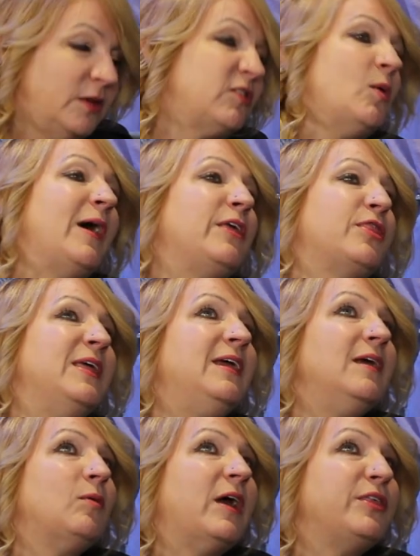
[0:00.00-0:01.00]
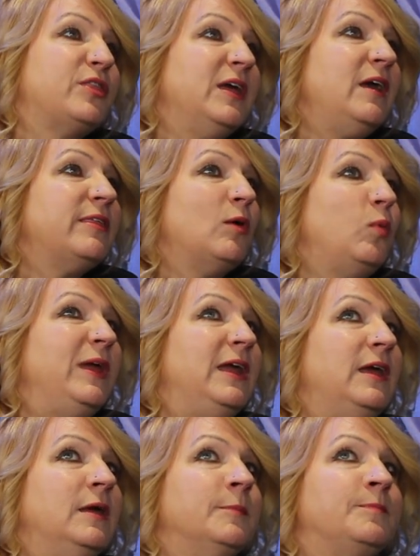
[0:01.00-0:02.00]
So I think that
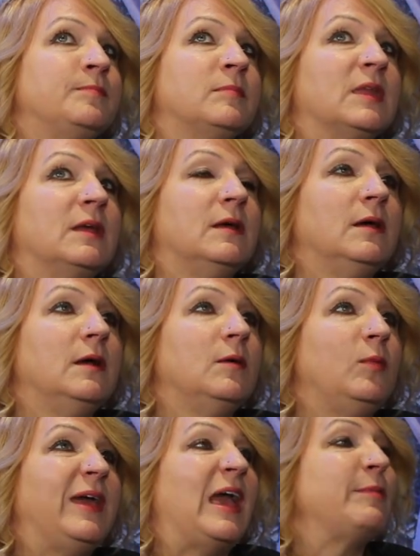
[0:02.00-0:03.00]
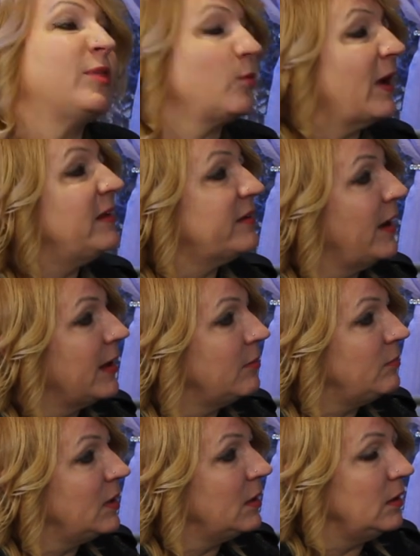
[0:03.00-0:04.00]
we came at the right
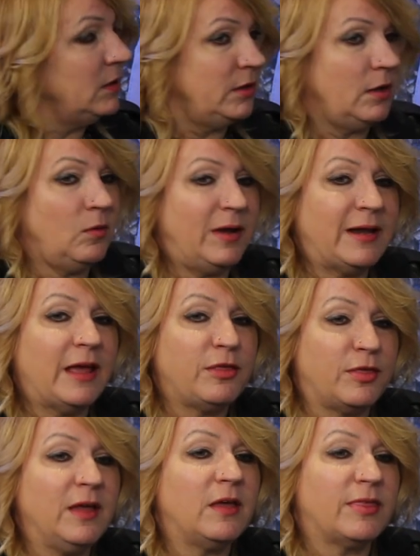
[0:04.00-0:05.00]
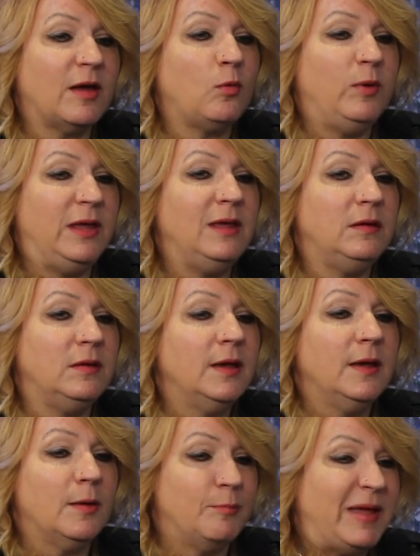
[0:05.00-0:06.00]
time, you know, and I think that we
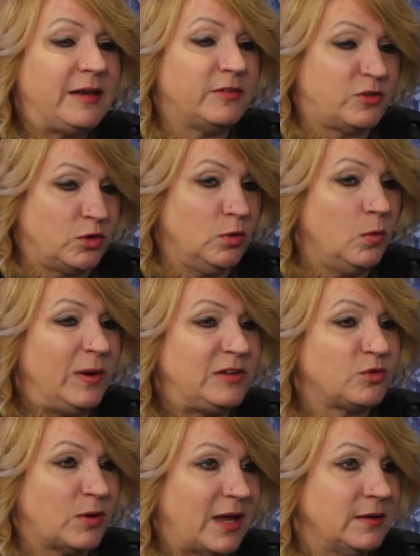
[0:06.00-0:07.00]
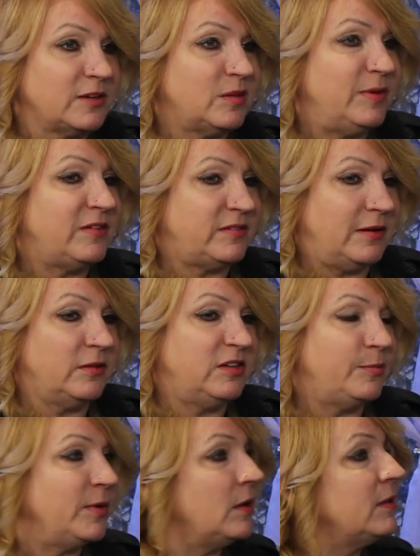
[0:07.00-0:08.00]
made it true, and we tried not to be
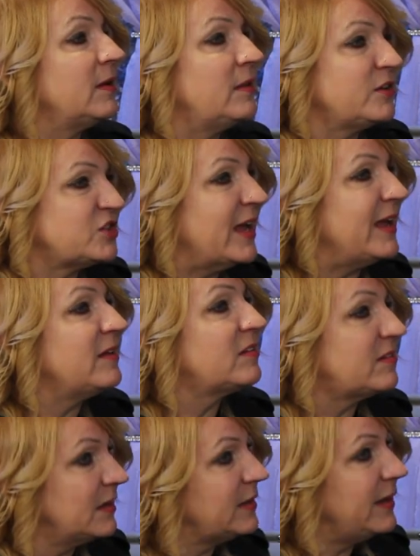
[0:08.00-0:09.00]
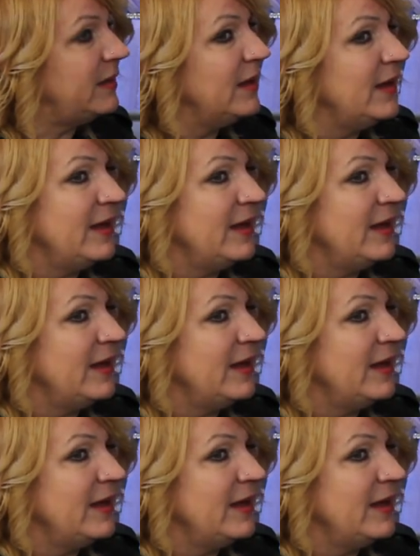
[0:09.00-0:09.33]
stereotypical and cliche and silly.